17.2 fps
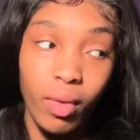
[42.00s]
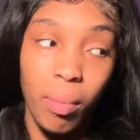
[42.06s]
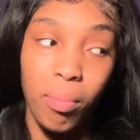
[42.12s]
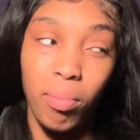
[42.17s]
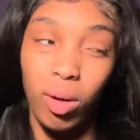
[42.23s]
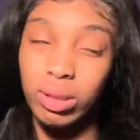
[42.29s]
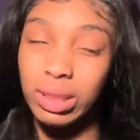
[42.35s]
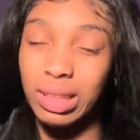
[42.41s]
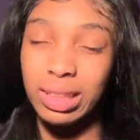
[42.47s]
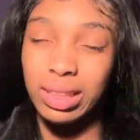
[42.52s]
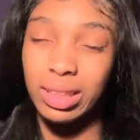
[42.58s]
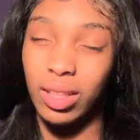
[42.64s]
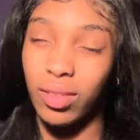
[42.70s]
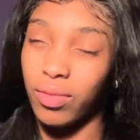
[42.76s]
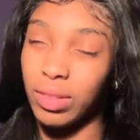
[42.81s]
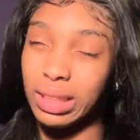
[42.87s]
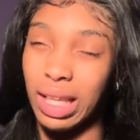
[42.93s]
most of this
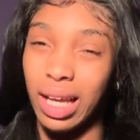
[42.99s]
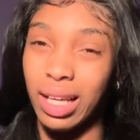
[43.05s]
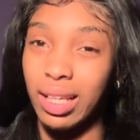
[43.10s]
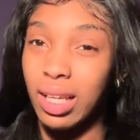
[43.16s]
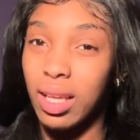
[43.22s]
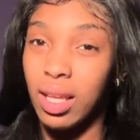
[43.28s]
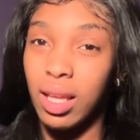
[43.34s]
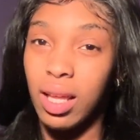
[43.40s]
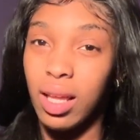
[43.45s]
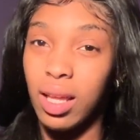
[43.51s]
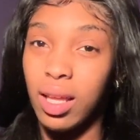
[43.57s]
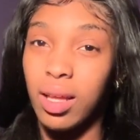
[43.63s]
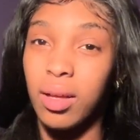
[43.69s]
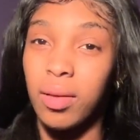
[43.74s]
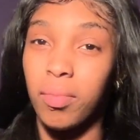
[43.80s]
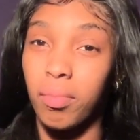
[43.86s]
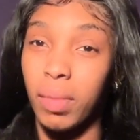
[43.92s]
stuff is like
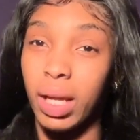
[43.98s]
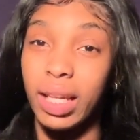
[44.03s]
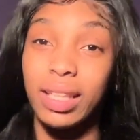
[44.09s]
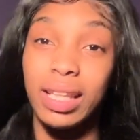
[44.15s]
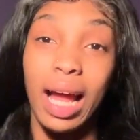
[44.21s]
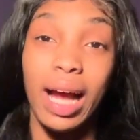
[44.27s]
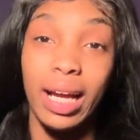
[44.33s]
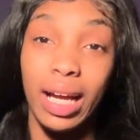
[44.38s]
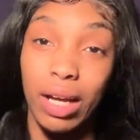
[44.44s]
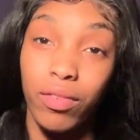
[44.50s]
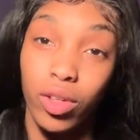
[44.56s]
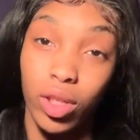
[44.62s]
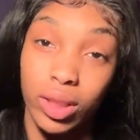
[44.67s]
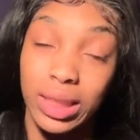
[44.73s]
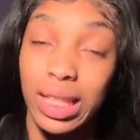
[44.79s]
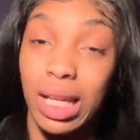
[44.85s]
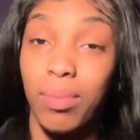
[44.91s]
money that I got for
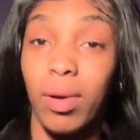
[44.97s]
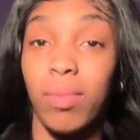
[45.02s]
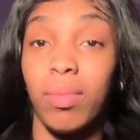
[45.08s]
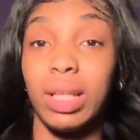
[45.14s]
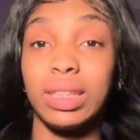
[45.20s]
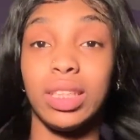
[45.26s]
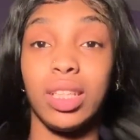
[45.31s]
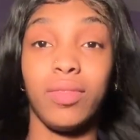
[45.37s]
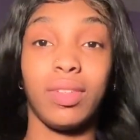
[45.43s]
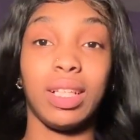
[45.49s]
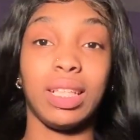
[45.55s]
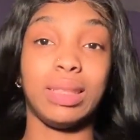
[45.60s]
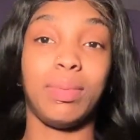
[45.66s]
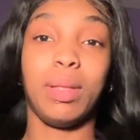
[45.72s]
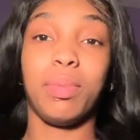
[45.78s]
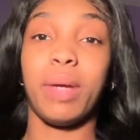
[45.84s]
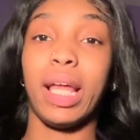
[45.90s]
Christmas and I bought myself, because
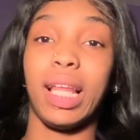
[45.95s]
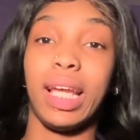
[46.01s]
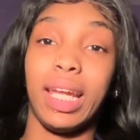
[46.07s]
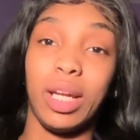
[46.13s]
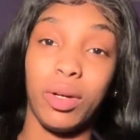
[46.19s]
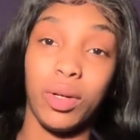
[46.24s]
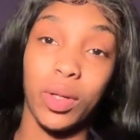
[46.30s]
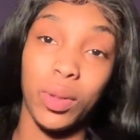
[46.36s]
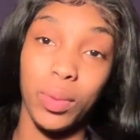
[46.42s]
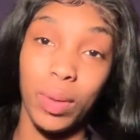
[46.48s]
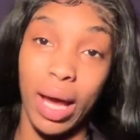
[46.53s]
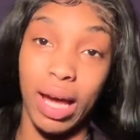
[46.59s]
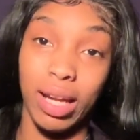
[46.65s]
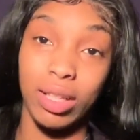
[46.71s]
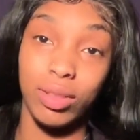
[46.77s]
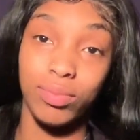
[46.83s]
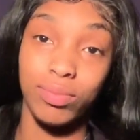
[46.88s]
people they don't know how
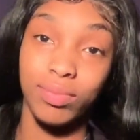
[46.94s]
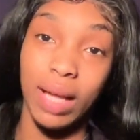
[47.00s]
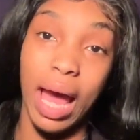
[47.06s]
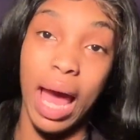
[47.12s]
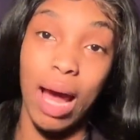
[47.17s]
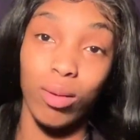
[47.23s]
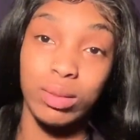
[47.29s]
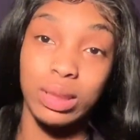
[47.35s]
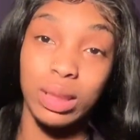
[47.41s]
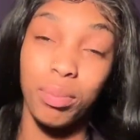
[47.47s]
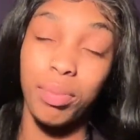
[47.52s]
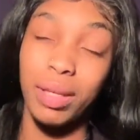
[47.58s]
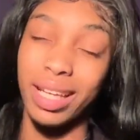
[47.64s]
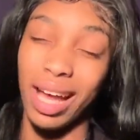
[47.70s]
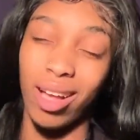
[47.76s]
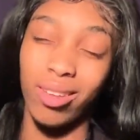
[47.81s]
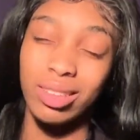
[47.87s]
to
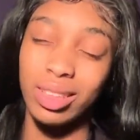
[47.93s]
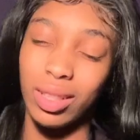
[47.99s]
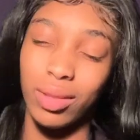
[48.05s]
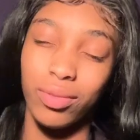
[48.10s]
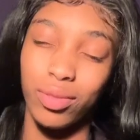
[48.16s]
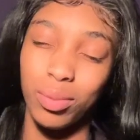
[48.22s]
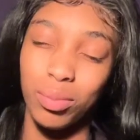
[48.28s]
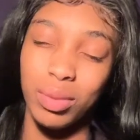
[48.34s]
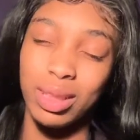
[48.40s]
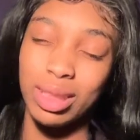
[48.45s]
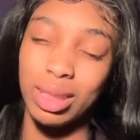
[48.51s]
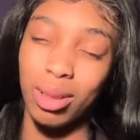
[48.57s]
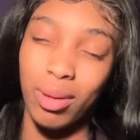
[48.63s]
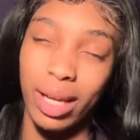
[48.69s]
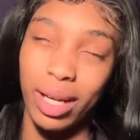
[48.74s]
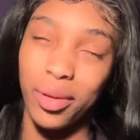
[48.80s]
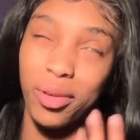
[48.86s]
pick out stuff for me, so I
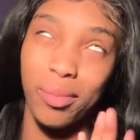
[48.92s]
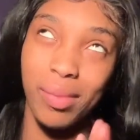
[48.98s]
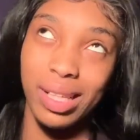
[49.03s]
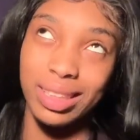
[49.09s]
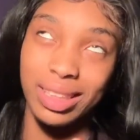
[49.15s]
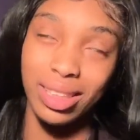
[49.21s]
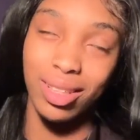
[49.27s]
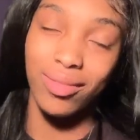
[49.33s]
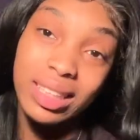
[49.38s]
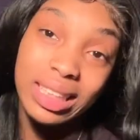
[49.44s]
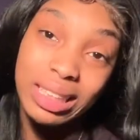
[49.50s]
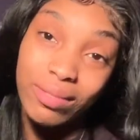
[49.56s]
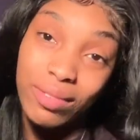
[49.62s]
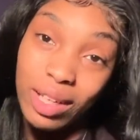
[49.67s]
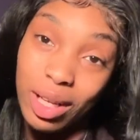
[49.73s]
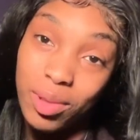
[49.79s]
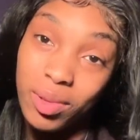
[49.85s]
do myself. This
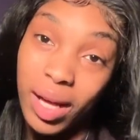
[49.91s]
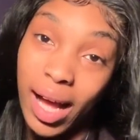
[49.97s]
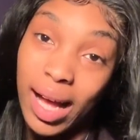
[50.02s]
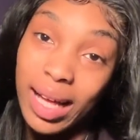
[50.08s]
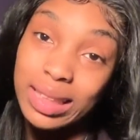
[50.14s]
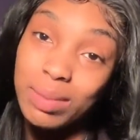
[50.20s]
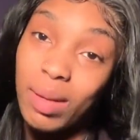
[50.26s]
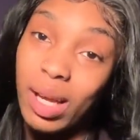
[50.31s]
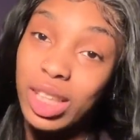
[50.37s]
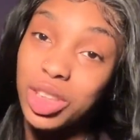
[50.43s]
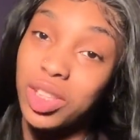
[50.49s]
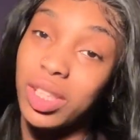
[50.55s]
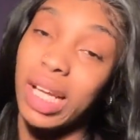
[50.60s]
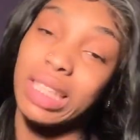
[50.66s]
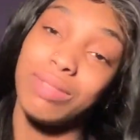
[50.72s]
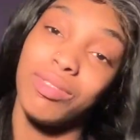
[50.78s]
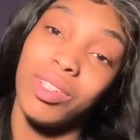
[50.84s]
video, you guys, make sure you
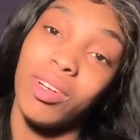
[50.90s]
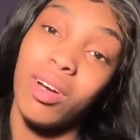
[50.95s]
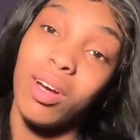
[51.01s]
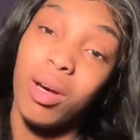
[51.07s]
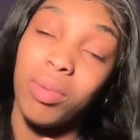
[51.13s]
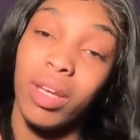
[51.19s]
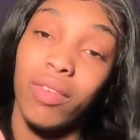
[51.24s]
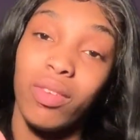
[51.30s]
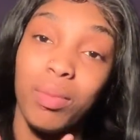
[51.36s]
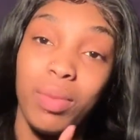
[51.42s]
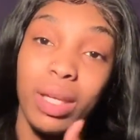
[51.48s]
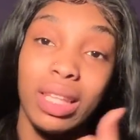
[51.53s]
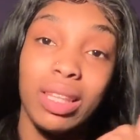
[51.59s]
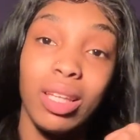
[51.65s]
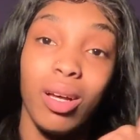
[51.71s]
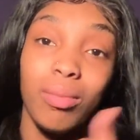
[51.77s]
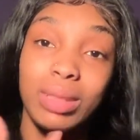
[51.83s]
like this video up, give it a big
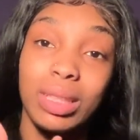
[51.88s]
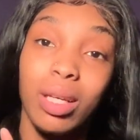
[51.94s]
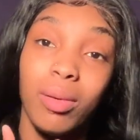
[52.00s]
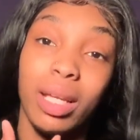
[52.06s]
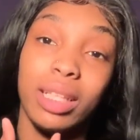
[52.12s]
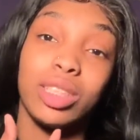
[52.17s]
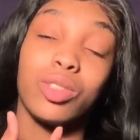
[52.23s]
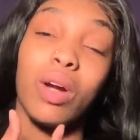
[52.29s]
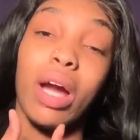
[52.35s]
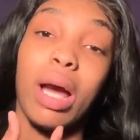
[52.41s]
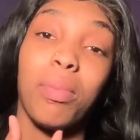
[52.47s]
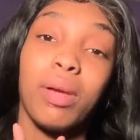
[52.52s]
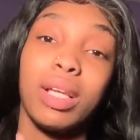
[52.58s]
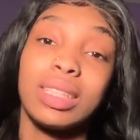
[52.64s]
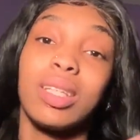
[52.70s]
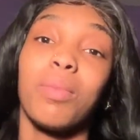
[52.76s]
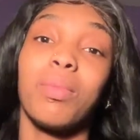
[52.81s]
thumbs up, subscribe, it's
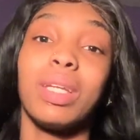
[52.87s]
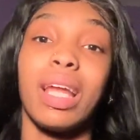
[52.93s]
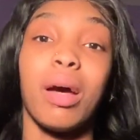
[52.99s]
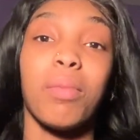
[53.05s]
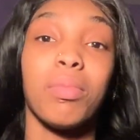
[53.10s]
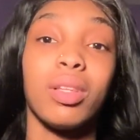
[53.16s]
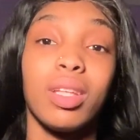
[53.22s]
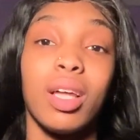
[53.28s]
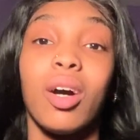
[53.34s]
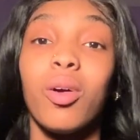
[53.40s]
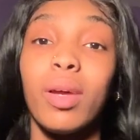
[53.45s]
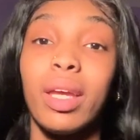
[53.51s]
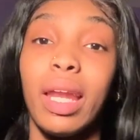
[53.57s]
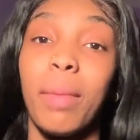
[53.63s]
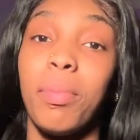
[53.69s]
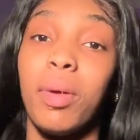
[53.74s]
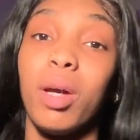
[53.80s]
gonna be down below, hit
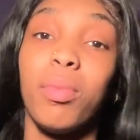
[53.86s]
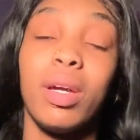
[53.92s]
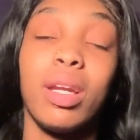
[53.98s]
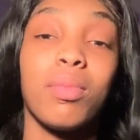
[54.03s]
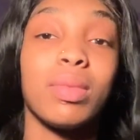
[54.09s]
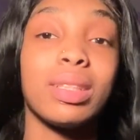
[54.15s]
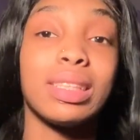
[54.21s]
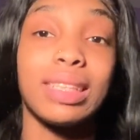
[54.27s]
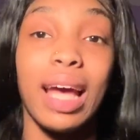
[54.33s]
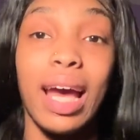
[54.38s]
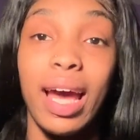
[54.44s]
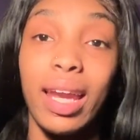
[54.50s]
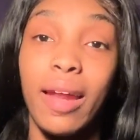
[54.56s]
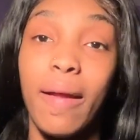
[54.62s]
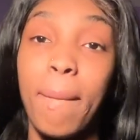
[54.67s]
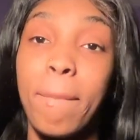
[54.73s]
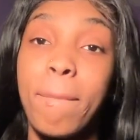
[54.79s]
that bell button beside
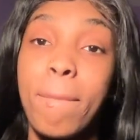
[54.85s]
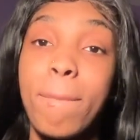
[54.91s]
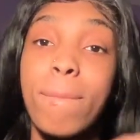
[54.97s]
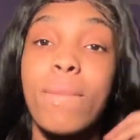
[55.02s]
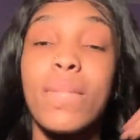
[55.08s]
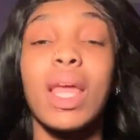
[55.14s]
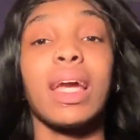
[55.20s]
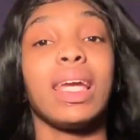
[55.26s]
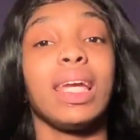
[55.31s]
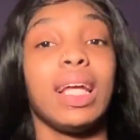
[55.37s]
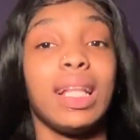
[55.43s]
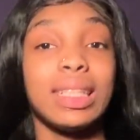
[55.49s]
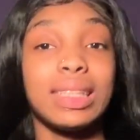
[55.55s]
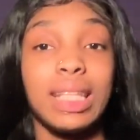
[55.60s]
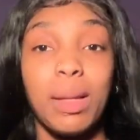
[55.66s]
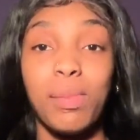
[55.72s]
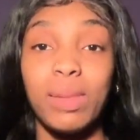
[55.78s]
it, and yeah, let's
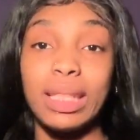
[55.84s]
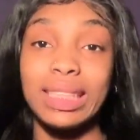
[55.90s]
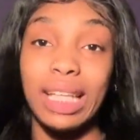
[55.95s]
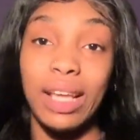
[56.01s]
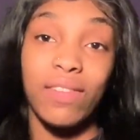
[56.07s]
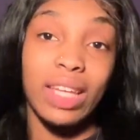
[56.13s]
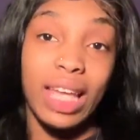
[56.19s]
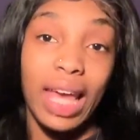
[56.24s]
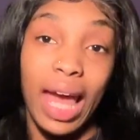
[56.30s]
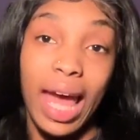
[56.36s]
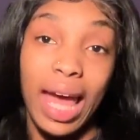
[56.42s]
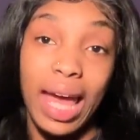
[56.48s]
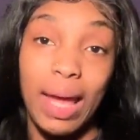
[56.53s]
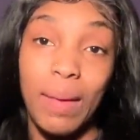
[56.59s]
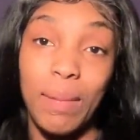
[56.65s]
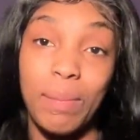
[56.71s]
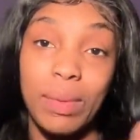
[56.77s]
give me a 7K,
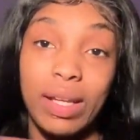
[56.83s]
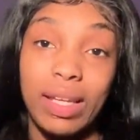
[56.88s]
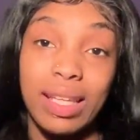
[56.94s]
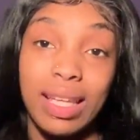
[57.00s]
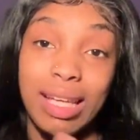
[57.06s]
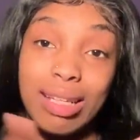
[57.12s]
but